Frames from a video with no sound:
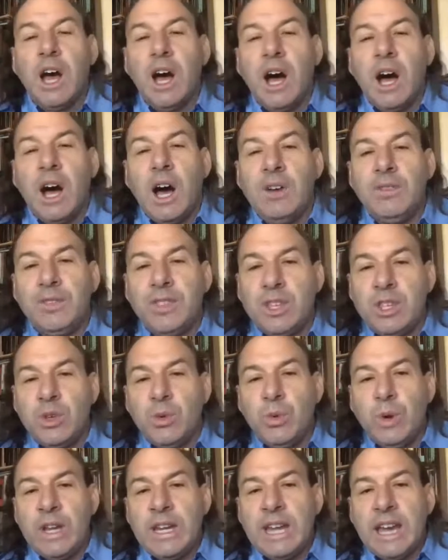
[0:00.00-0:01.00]
of the
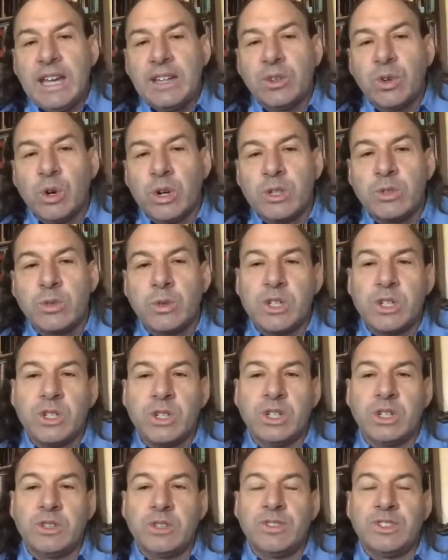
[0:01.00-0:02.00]
UN headquarters, which you
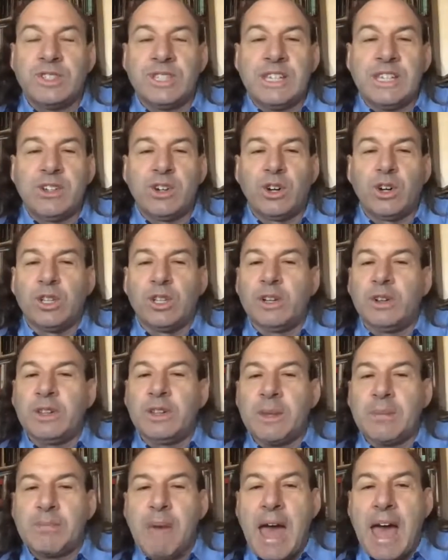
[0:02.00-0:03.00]
could have seen earlier in
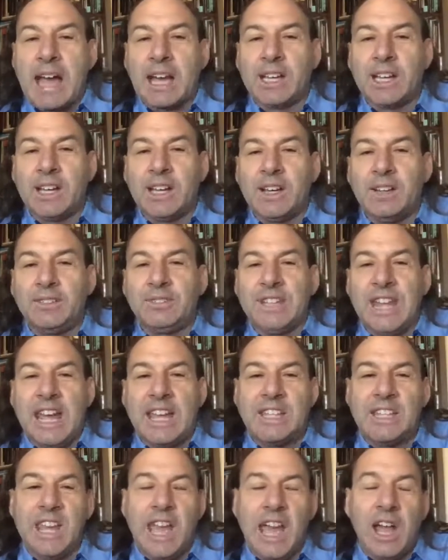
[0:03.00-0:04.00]
the back of
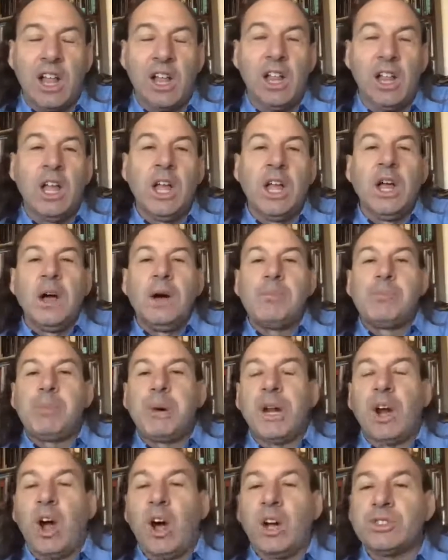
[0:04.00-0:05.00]
Danielle.
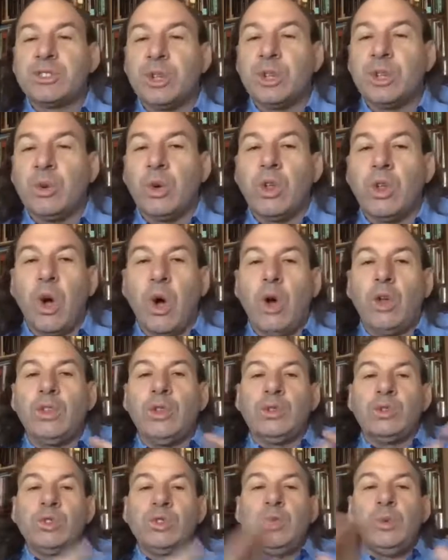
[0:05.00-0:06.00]
But also all
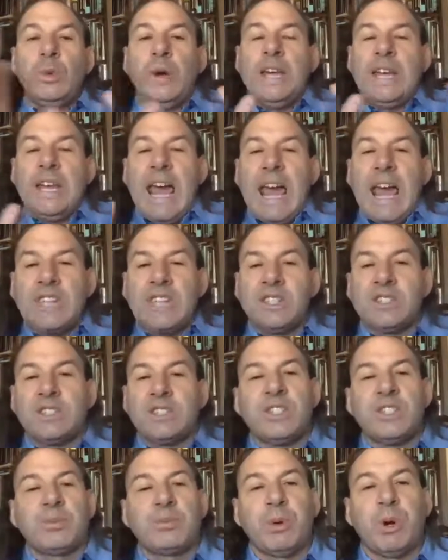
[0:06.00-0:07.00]
those UN
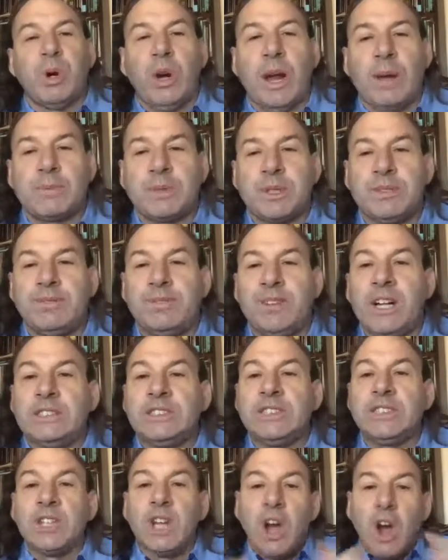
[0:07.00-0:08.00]
agencies, programs, and
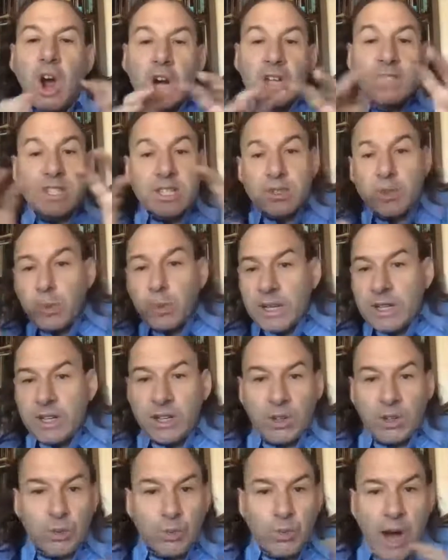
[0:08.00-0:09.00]
funds are situated
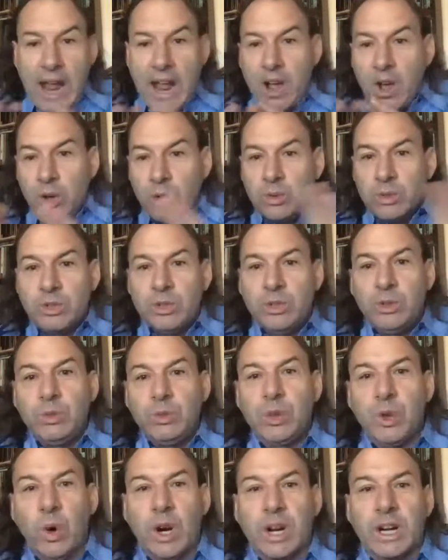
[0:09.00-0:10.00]
around New
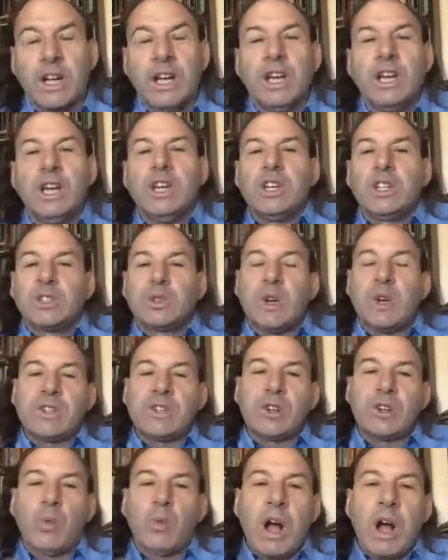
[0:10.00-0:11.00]
York. So as
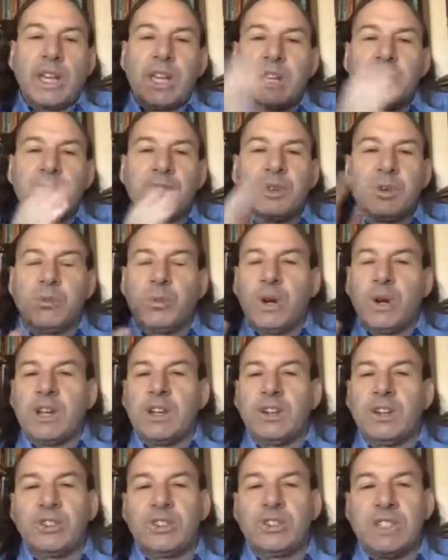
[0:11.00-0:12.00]
you're walking from where
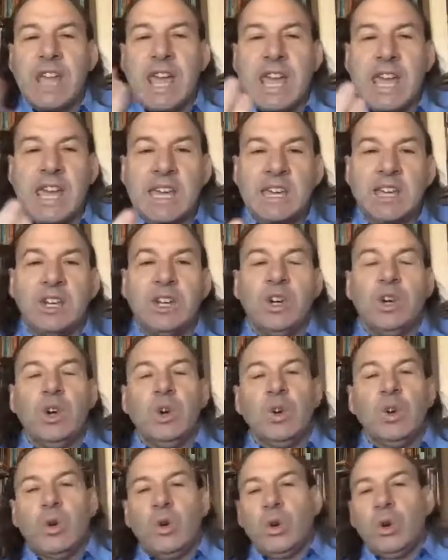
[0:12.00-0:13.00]
you're staying,
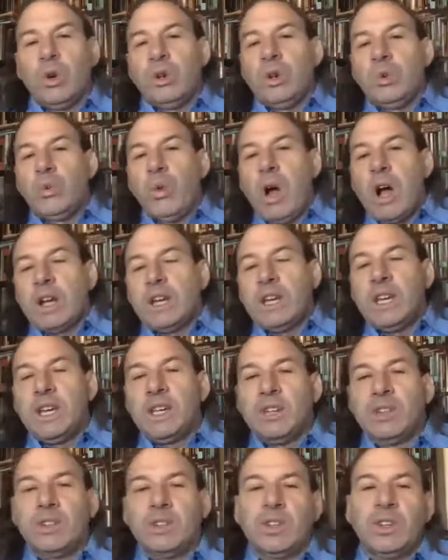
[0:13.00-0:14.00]
or you're
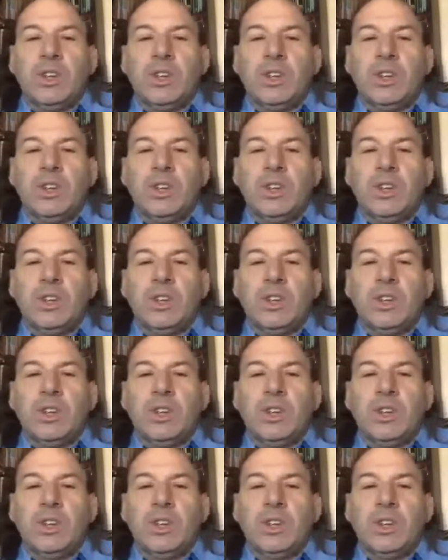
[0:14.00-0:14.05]
walking